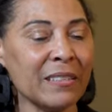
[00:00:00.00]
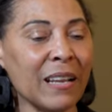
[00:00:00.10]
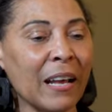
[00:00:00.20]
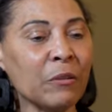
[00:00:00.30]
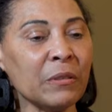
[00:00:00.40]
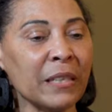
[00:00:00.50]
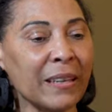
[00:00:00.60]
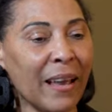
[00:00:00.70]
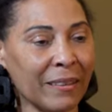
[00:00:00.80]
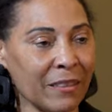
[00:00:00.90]
not
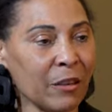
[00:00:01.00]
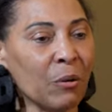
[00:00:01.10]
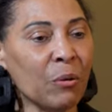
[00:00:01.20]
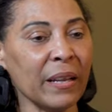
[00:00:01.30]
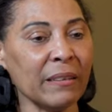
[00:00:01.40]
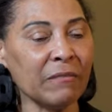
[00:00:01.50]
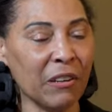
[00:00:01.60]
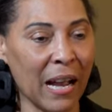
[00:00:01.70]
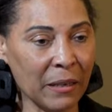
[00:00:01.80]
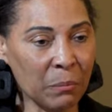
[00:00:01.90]
only ethical and
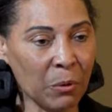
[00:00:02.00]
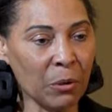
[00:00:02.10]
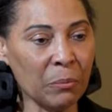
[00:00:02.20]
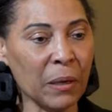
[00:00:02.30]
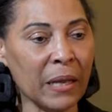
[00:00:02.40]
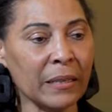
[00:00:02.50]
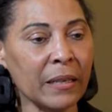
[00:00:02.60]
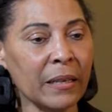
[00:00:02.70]
viable, but